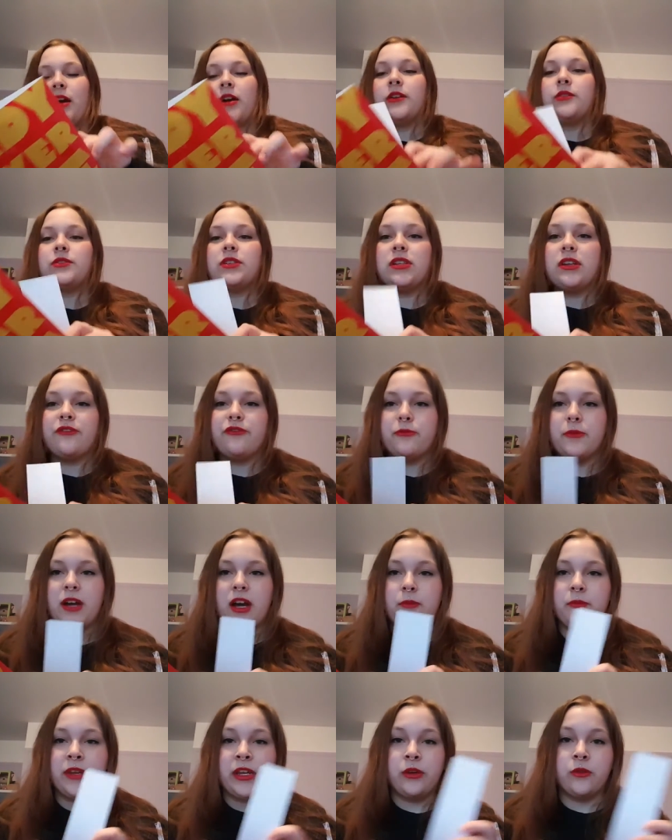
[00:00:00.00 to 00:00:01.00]
I ordered it from a
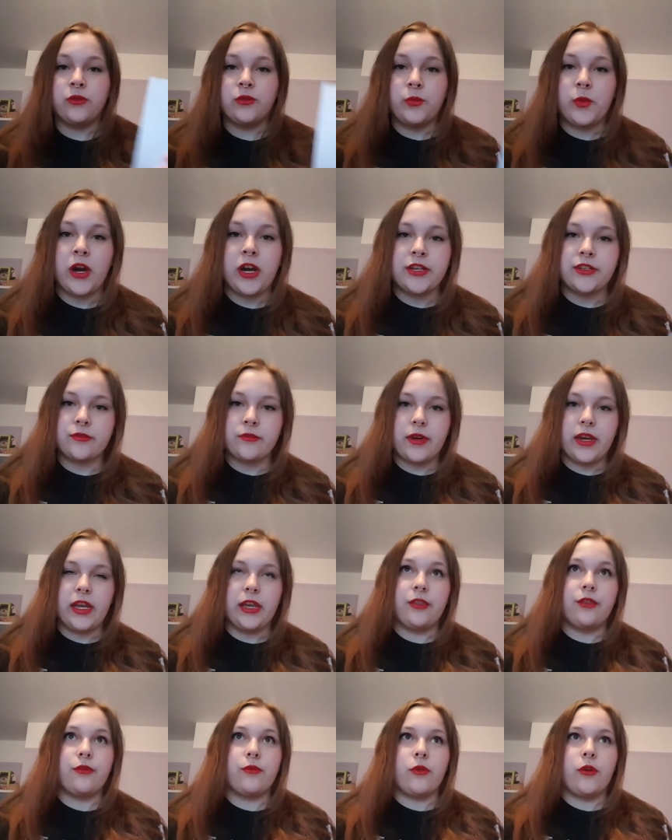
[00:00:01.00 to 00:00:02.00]
company called
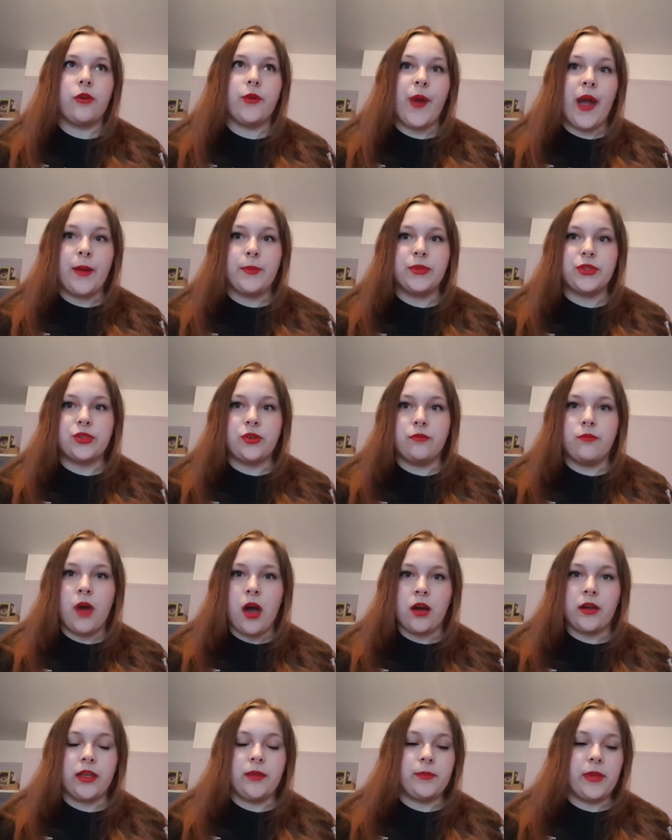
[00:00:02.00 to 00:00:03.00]
Wordery through Amazon
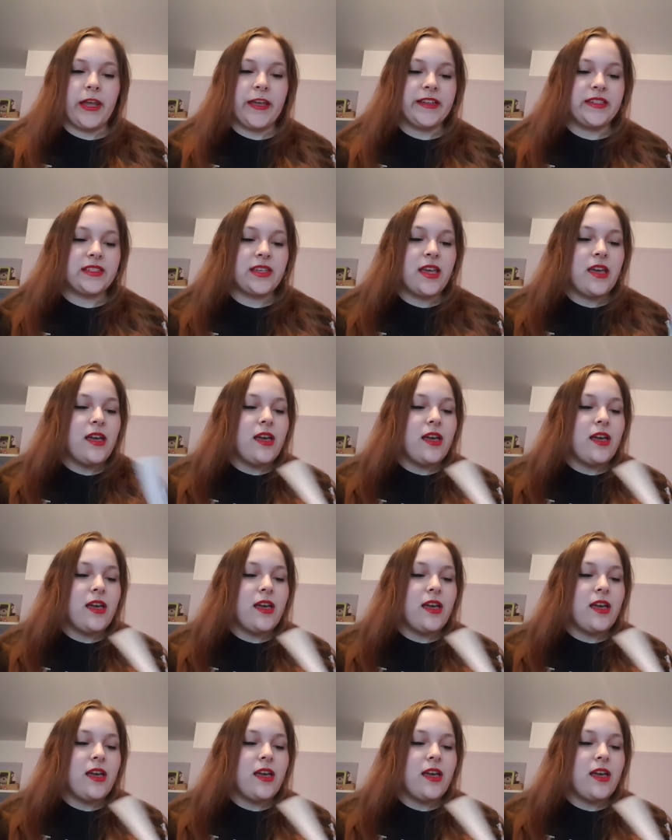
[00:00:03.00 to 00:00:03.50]
Marketplace,